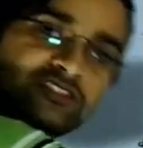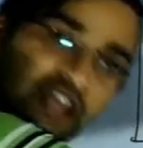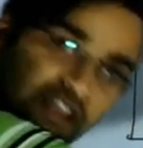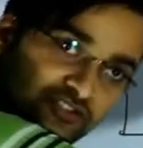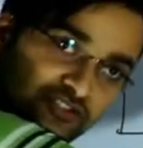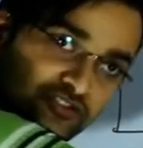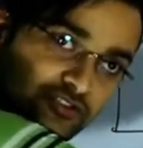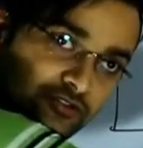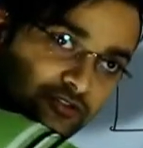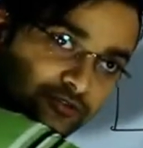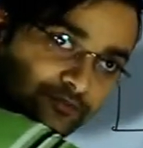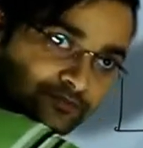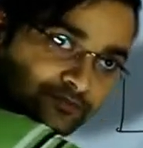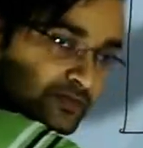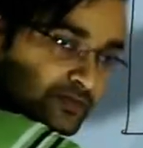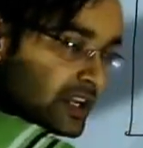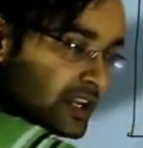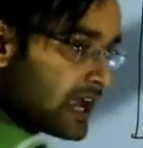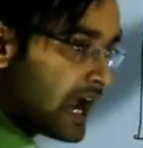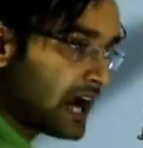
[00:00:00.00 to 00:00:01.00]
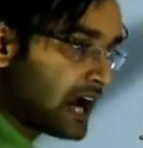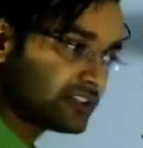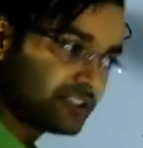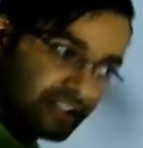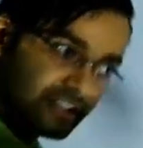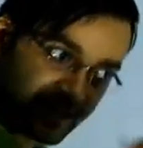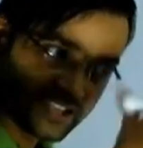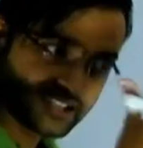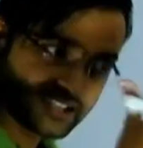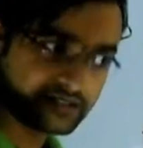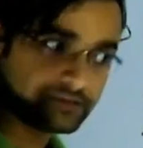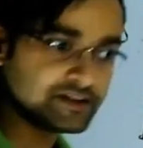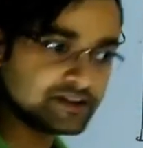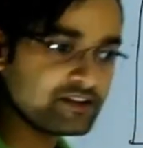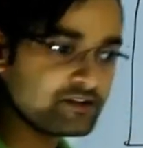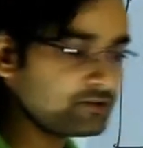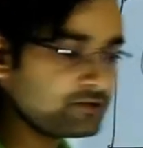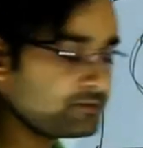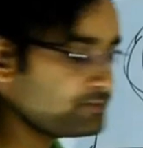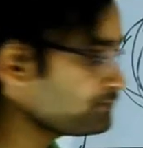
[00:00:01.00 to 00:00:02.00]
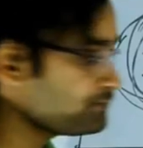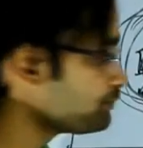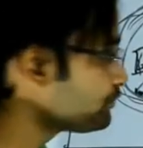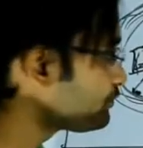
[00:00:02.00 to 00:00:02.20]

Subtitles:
the tensor. At the next video